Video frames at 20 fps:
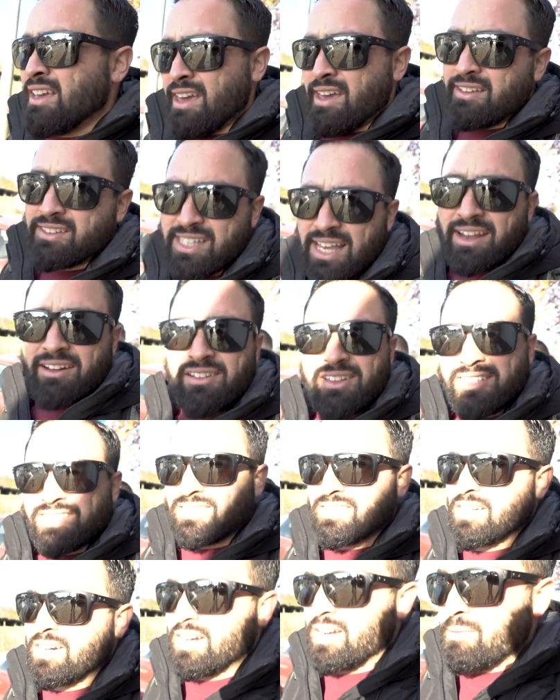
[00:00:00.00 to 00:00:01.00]
exactly
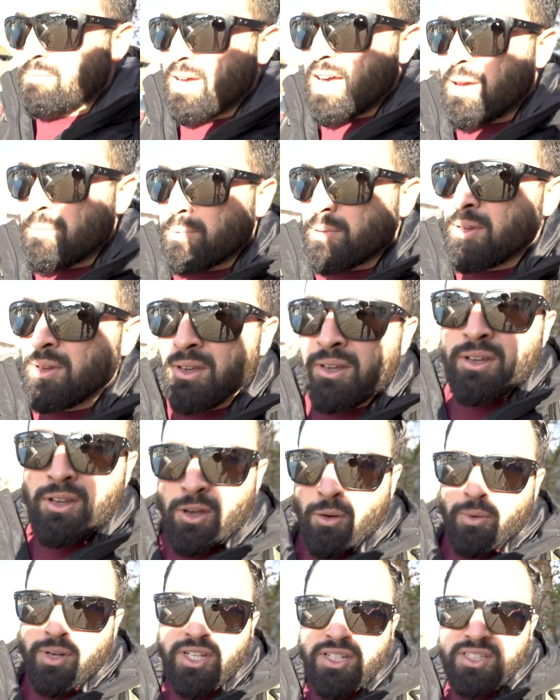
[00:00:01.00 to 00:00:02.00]
stood on the map.
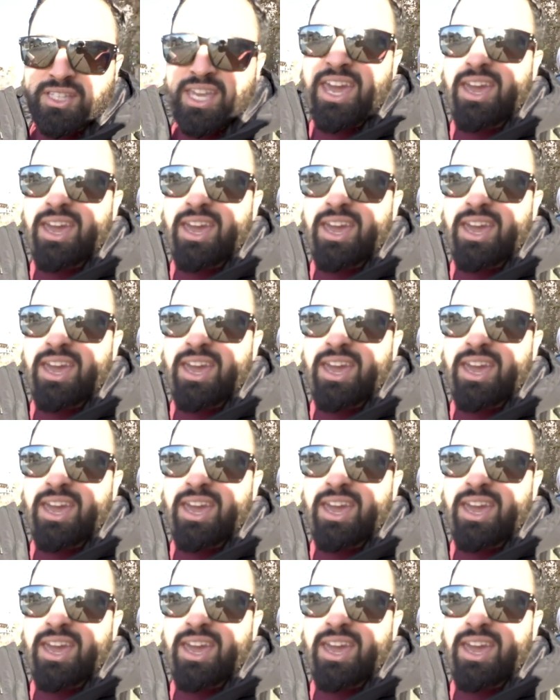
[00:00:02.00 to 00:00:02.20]
We just